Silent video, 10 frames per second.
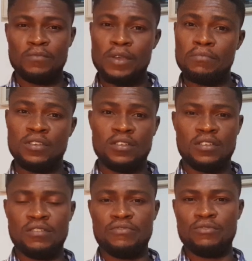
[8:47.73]
Maybe
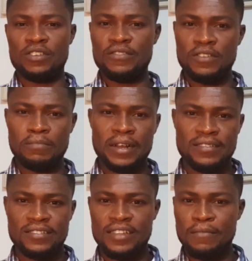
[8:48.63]
if you give the
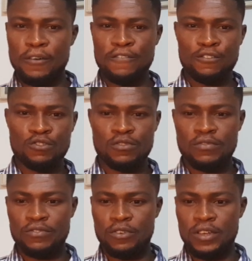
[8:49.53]
paracetamol
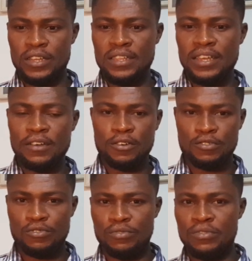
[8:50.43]
for a day
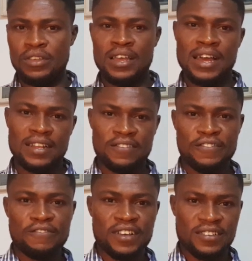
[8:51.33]
or two and the
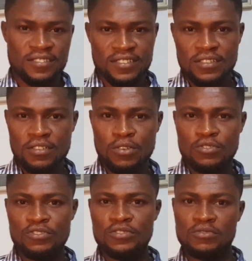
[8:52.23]
fever is still
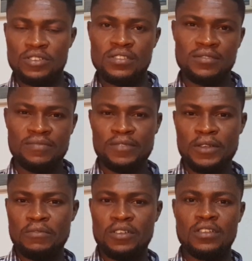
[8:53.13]
continuing,
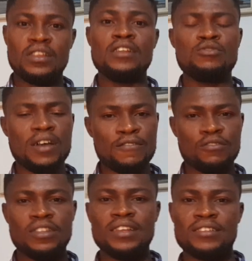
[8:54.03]
maybe then you have
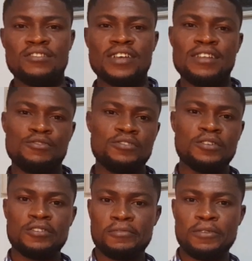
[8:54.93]
to take the child to
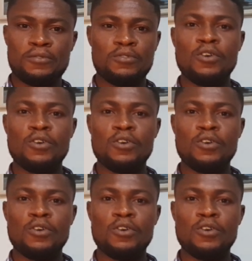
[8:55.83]
the hospital.